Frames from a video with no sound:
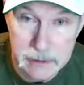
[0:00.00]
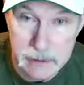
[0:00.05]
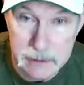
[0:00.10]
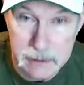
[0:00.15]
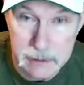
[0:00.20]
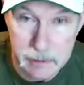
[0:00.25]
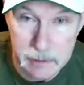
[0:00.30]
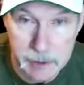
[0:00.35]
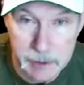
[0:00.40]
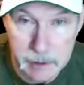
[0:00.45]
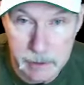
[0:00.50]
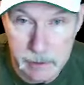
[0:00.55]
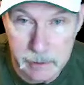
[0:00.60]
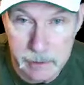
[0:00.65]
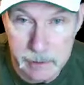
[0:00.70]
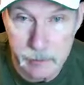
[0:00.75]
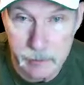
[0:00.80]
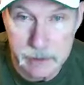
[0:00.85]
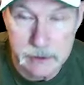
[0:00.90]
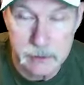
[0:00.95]
because he
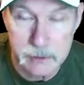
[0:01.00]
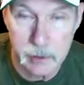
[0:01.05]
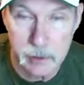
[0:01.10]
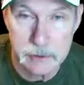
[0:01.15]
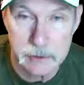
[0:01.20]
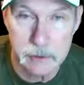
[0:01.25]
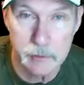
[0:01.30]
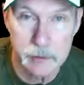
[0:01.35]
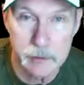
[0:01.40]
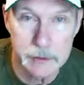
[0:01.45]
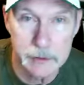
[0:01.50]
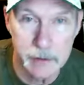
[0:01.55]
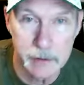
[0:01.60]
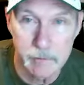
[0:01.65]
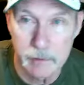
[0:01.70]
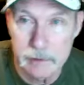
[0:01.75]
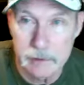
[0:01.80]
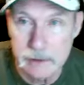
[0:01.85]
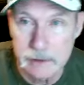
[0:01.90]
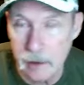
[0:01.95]
immediately restructured with
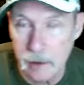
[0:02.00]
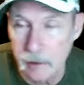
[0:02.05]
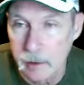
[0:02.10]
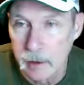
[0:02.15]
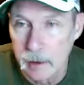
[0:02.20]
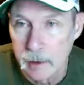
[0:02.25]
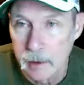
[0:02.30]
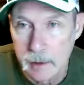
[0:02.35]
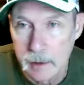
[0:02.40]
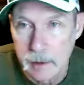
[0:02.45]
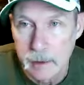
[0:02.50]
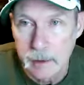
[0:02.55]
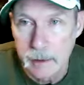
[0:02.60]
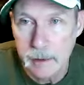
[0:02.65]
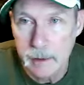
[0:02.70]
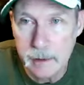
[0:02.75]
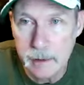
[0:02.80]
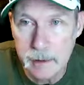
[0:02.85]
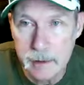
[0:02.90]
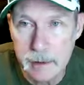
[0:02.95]
Denver. So
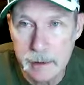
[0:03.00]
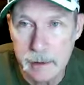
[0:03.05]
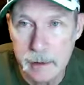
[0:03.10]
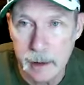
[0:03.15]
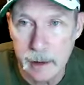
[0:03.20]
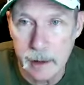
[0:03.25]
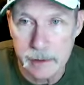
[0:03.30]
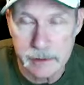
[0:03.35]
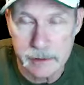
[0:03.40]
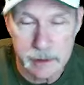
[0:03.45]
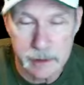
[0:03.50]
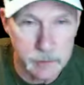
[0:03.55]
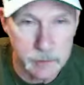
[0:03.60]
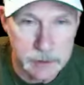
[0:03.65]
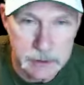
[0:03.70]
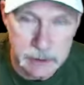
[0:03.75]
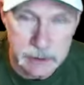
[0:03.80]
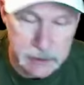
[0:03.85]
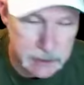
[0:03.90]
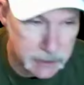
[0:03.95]
I think it
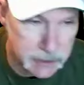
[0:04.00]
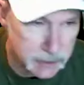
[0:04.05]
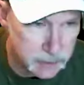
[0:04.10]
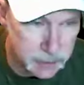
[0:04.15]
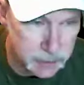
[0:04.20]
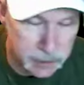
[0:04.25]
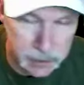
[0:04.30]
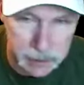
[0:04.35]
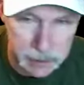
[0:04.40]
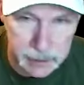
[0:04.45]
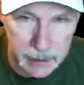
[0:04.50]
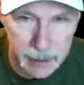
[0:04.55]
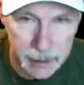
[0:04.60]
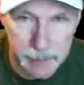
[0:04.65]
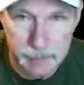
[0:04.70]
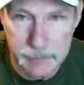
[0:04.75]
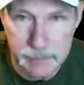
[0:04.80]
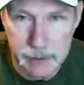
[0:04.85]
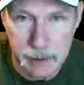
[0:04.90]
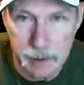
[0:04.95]
was just the
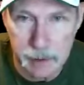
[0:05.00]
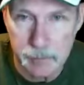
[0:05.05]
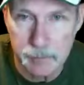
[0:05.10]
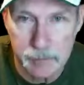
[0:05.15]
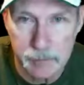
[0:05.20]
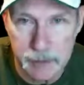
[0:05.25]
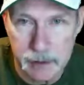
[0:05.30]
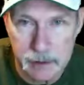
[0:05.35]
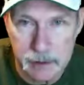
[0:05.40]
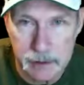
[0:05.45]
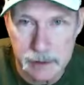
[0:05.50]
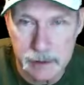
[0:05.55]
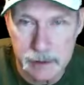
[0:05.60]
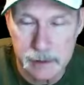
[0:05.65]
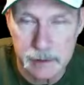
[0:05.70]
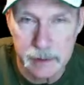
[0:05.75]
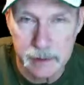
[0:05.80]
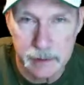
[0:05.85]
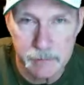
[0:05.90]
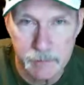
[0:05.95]
cap dump
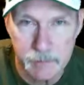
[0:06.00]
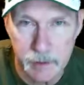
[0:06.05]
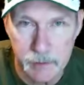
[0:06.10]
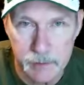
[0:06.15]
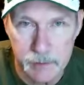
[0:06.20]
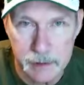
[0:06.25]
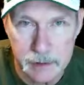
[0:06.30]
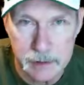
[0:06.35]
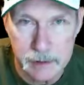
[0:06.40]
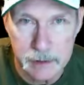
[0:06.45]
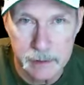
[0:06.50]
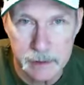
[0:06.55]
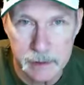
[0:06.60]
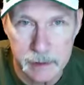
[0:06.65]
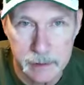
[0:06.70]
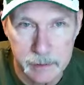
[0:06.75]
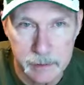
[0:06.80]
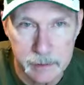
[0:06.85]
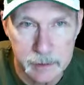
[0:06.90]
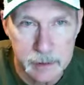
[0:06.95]
they felt they needed
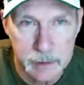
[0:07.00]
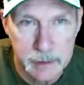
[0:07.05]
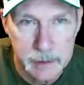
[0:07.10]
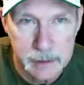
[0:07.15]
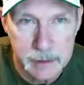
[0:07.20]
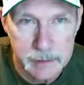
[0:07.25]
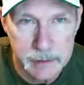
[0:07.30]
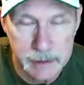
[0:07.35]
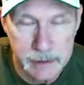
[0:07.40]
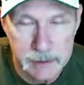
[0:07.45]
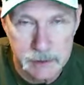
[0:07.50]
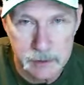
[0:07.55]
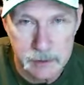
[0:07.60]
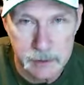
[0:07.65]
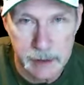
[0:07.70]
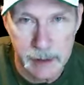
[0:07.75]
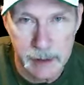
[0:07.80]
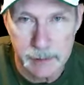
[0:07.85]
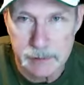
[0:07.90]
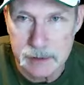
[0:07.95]
the extra
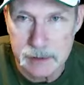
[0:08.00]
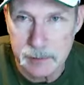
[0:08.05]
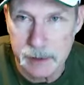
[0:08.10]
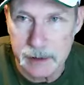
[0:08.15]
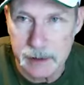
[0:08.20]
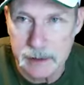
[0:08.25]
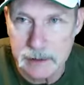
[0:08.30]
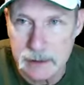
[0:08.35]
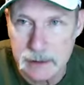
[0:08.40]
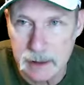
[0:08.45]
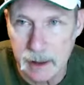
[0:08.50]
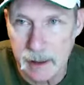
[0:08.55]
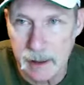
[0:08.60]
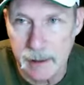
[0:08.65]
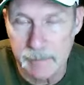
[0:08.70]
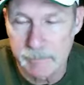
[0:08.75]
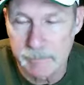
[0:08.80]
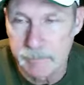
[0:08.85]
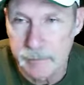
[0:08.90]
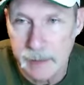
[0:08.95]
cap space.
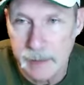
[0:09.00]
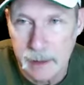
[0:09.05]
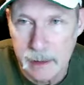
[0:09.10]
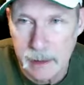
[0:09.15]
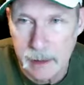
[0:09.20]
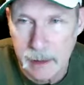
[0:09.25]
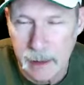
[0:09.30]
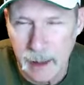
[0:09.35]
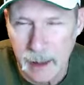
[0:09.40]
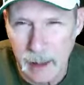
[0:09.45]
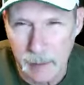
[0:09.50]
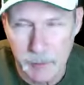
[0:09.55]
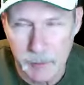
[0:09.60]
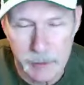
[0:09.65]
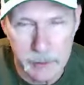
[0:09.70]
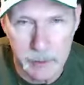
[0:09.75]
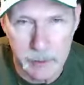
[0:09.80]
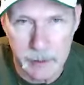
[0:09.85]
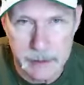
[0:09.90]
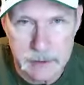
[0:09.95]
I'm a
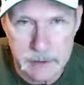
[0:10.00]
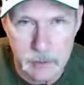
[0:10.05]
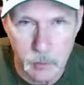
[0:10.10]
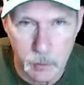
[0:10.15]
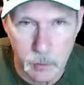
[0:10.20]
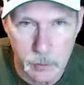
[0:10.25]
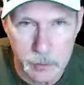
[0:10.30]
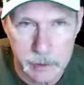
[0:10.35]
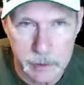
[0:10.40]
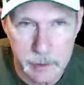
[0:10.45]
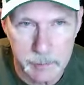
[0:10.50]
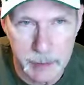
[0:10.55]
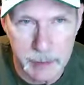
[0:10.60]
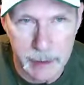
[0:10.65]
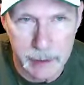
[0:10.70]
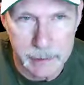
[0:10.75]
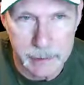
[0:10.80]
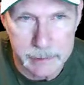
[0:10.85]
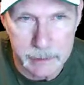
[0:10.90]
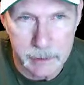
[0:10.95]
little less worried
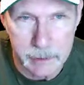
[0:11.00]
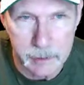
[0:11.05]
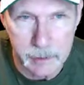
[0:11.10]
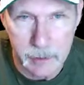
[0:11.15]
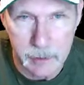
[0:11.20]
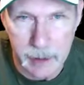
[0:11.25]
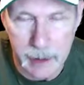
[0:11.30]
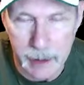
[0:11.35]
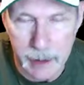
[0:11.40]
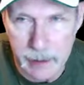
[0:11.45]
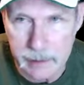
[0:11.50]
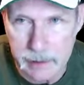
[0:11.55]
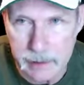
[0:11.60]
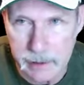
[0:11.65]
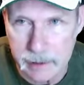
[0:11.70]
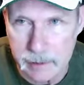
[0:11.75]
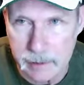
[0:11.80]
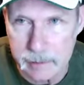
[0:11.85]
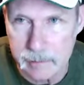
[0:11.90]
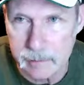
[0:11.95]
about it though. I
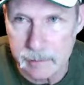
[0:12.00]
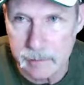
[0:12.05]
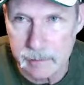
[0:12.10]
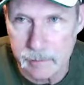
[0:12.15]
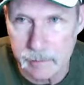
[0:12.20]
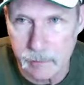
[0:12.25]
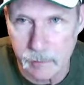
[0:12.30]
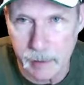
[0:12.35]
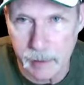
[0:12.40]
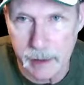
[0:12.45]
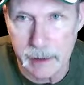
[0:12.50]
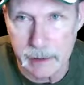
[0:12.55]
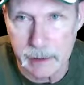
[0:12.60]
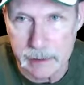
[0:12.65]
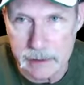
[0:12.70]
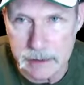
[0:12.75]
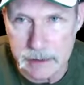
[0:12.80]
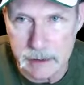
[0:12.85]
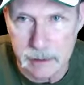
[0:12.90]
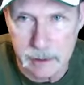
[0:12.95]
think
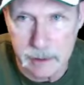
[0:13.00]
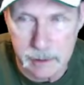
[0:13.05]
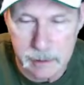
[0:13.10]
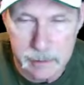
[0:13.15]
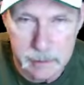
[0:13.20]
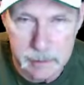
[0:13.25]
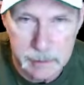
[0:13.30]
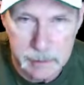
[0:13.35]
Reddick is gonna